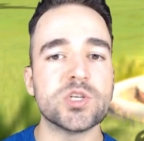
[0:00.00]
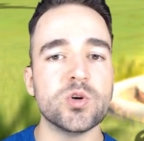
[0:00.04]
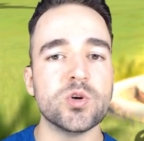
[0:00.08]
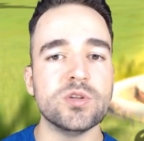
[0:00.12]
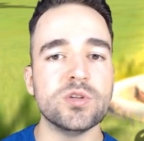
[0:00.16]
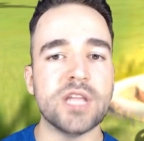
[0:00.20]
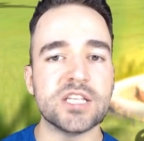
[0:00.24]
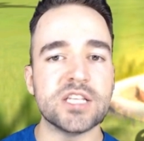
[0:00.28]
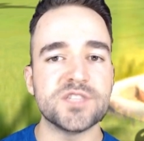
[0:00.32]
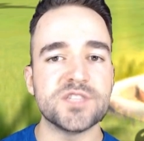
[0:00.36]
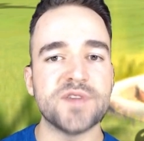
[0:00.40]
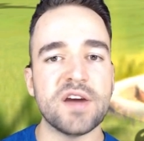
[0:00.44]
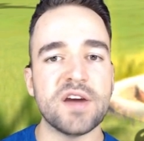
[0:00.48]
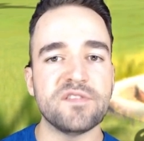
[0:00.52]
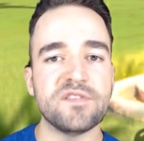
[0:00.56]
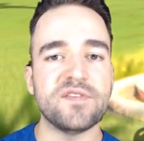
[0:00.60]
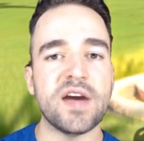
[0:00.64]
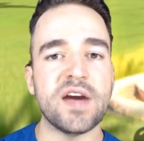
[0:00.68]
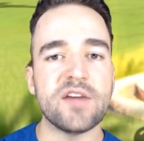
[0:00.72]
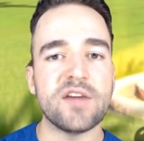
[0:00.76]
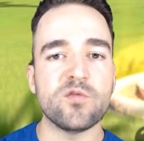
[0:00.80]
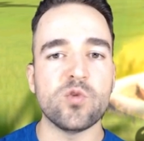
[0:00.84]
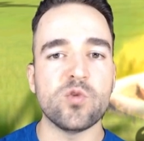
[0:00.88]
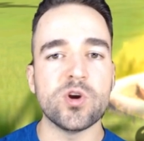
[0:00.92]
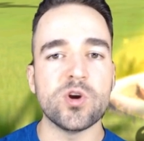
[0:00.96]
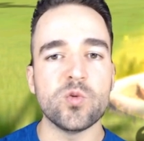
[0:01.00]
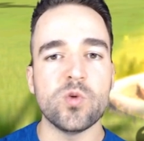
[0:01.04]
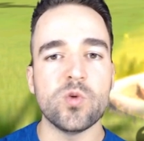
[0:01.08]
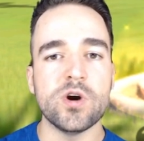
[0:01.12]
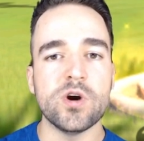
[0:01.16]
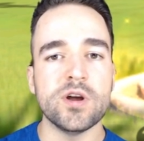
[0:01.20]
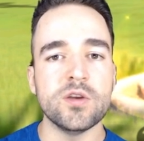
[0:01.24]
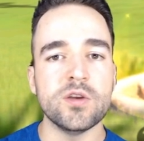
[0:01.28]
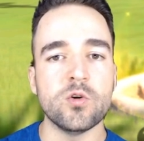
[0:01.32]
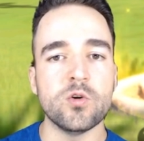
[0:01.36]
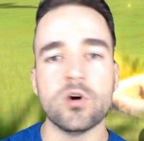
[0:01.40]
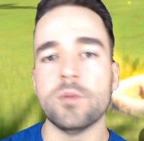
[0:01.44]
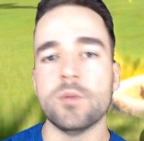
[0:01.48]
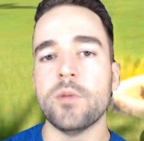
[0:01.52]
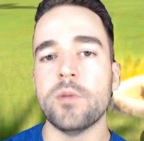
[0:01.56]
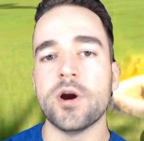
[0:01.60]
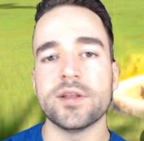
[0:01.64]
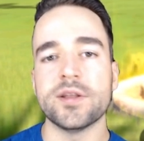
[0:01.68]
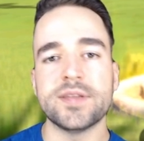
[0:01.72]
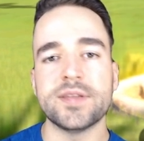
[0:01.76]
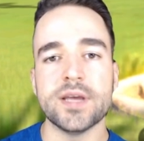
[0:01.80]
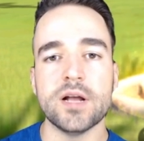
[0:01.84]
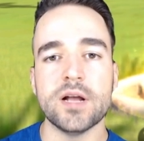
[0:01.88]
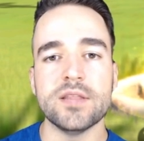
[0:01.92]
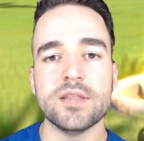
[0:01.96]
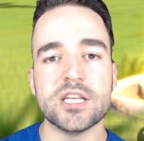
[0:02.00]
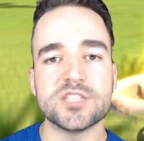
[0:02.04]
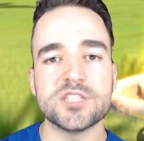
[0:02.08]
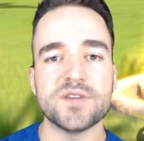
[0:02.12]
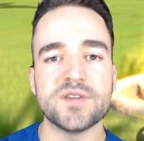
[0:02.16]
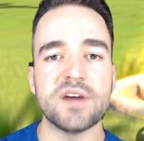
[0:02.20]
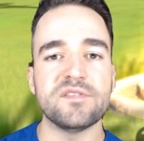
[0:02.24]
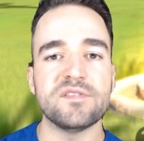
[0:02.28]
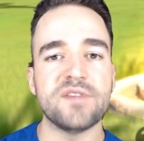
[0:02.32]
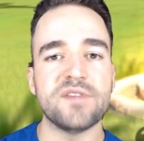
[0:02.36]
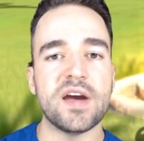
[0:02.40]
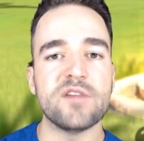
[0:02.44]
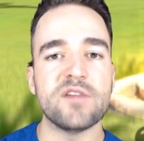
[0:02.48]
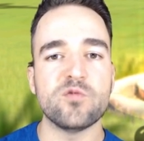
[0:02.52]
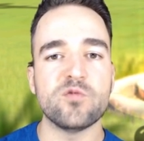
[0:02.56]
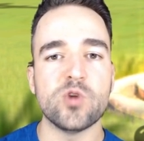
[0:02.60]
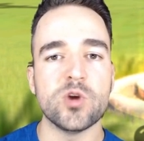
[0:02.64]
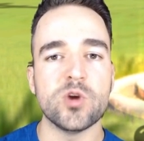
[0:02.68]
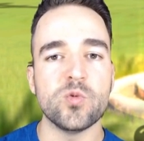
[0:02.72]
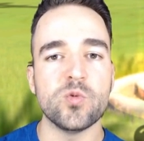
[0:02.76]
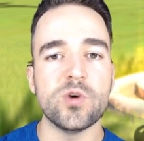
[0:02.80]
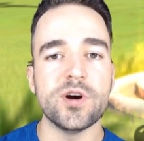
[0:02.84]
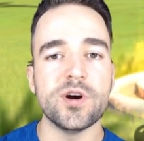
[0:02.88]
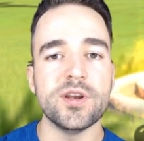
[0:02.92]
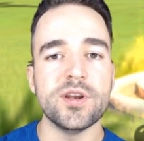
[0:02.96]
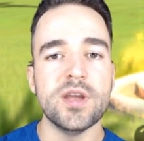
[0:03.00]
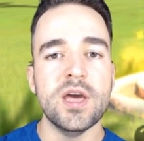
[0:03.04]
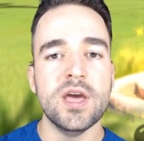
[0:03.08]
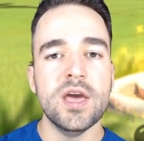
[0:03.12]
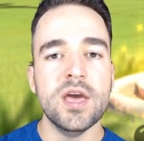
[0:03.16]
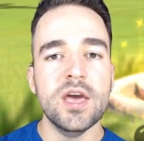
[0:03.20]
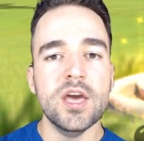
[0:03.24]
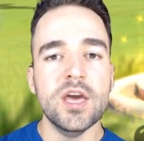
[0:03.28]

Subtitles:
that's 5511 or a Martel that's 5511,